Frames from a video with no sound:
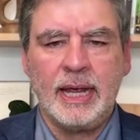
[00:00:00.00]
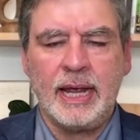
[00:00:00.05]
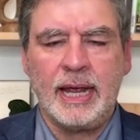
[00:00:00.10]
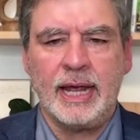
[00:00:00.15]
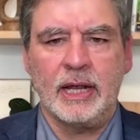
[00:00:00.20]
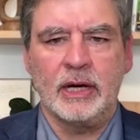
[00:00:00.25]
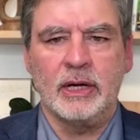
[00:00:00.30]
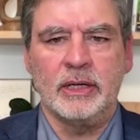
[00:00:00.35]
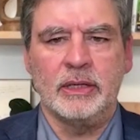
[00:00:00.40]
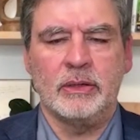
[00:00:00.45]

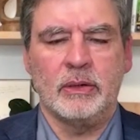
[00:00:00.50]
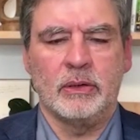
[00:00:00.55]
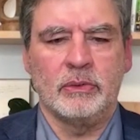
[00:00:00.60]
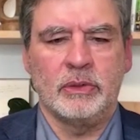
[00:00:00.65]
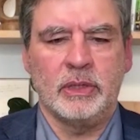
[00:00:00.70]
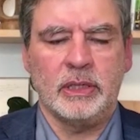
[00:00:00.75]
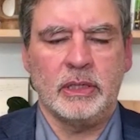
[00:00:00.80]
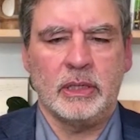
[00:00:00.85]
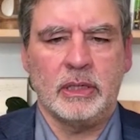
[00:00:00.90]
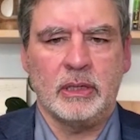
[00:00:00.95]
And
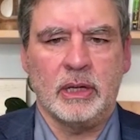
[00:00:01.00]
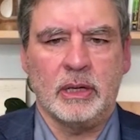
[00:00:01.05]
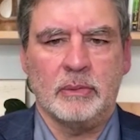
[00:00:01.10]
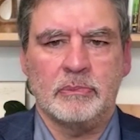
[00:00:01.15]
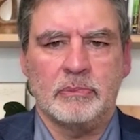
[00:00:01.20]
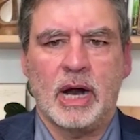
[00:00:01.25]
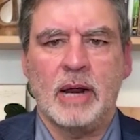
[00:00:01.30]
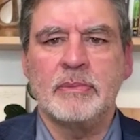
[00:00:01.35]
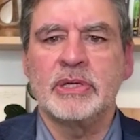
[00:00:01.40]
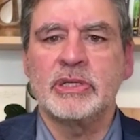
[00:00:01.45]
the
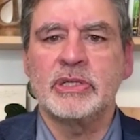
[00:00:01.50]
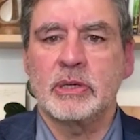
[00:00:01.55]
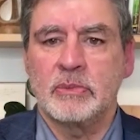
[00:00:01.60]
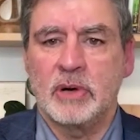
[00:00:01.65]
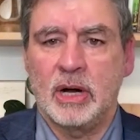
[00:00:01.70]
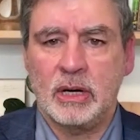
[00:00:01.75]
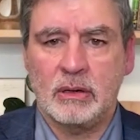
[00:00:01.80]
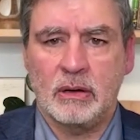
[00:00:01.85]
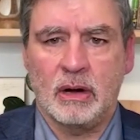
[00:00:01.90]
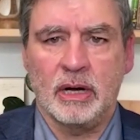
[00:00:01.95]
Prime Minister
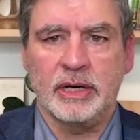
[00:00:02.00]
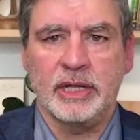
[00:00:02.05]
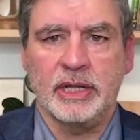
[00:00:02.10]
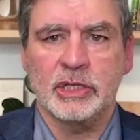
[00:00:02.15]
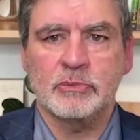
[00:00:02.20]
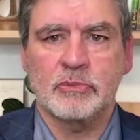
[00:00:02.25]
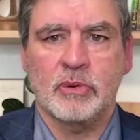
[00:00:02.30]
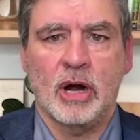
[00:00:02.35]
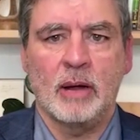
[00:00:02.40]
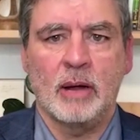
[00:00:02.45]
Mark Carney
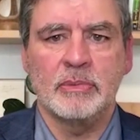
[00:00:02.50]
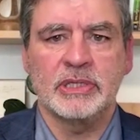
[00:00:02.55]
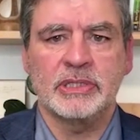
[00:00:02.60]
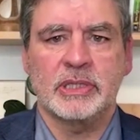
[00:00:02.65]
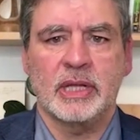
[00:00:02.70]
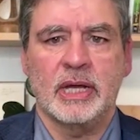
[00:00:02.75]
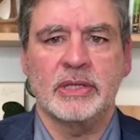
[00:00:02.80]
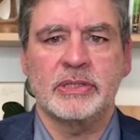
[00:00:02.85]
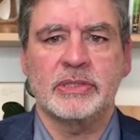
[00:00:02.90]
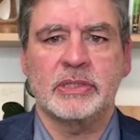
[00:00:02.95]
has
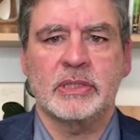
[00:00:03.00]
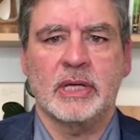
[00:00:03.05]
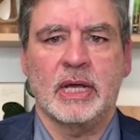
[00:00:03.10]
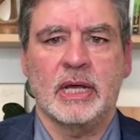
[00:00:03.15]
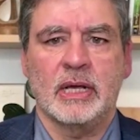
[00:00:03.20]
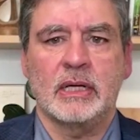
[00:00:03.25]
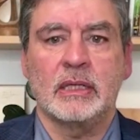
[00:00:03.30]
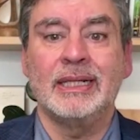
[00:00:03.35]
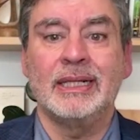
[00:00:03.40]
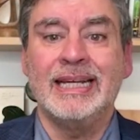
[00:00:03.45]
promised us
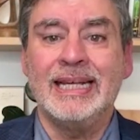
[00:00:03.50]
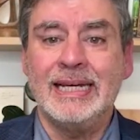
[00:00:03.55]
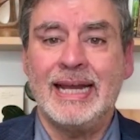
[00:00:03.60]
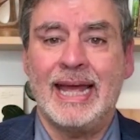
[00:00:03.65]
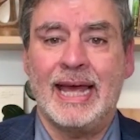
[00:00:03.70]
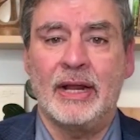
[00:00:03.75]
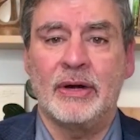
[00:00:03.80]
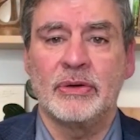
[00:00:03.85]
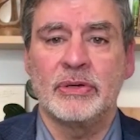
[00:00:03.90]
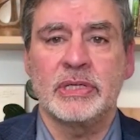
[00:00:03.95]
clean
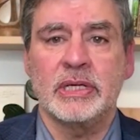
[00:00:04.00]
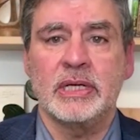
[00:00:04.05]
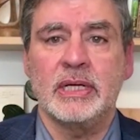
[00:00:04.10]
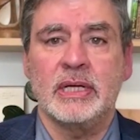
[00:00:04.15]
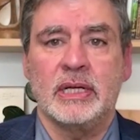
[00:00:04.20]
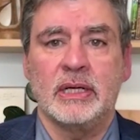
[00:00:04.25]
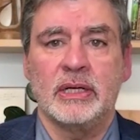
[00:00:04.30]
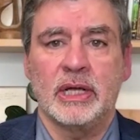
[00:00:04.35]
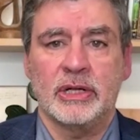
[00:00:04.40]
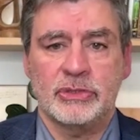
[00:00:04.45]

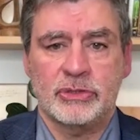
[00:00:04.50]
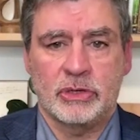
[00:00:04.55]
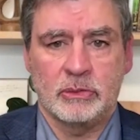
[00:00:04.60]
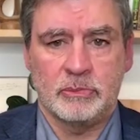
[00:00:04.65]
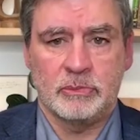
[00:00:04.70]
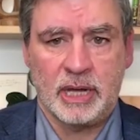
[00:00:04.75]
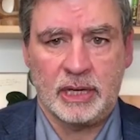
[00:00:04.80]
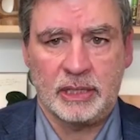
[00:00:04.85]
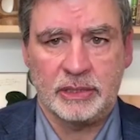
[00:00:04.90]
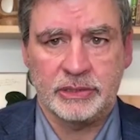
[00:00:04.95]
energy
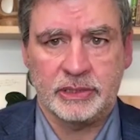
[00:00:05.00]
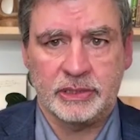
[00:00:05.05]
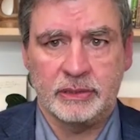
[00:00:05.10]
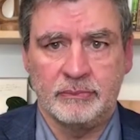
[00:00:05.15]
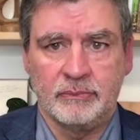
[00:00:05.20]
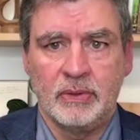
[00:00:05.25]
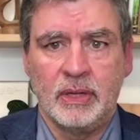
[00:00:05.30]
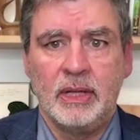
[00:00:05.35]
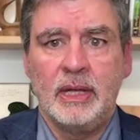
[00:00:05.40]
industrial policy